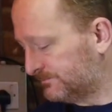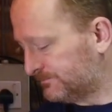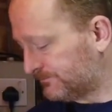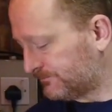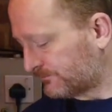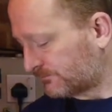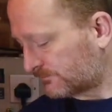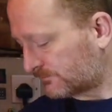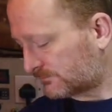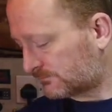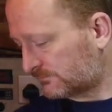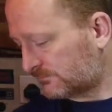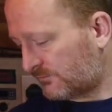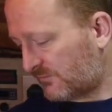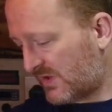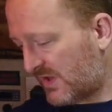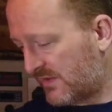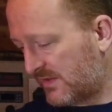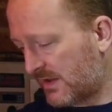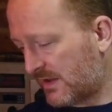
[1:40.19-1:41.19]

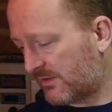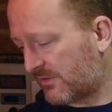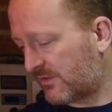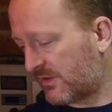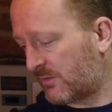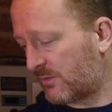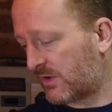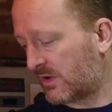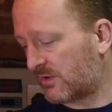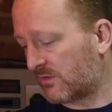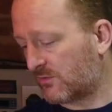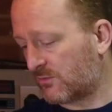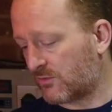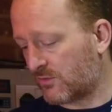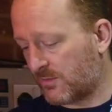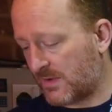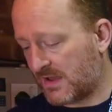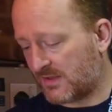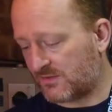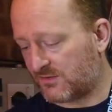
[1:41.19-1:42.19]
And the other thing we're going to talk
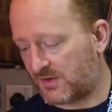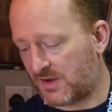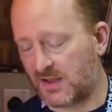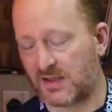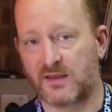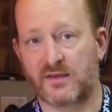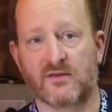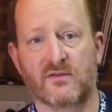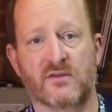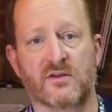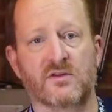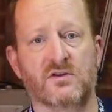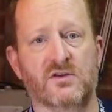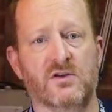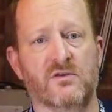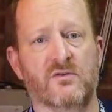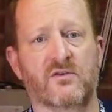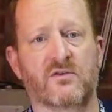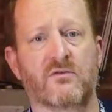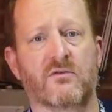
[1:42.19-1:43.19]
about today is the
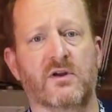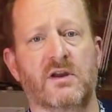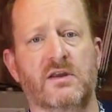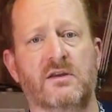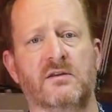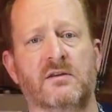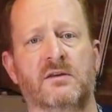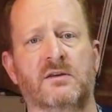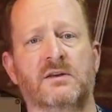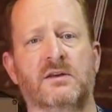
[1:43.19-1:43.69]
new screen.